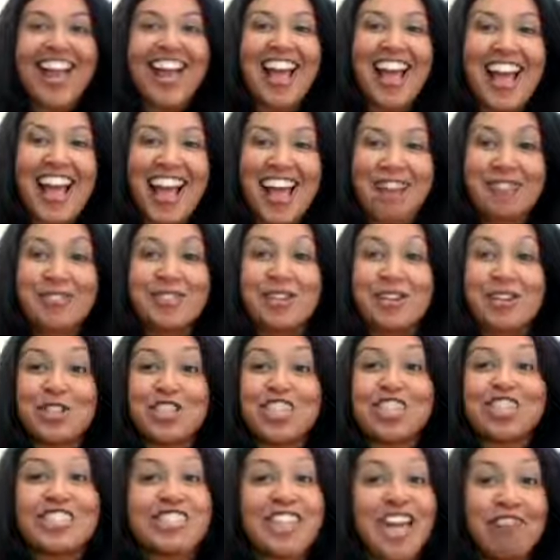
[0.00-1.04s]
But we're in the
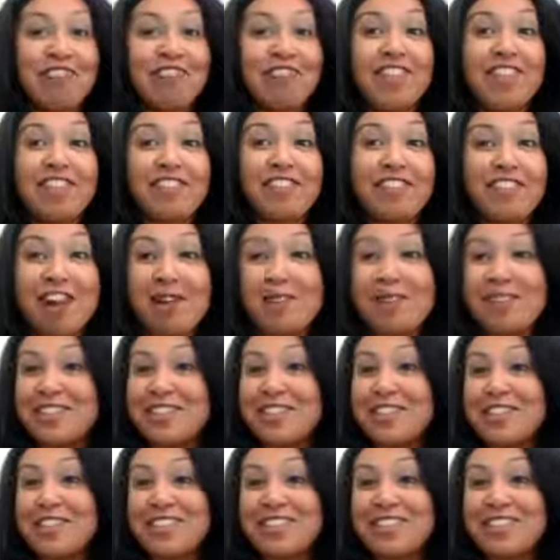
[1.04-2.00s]
Midwest here.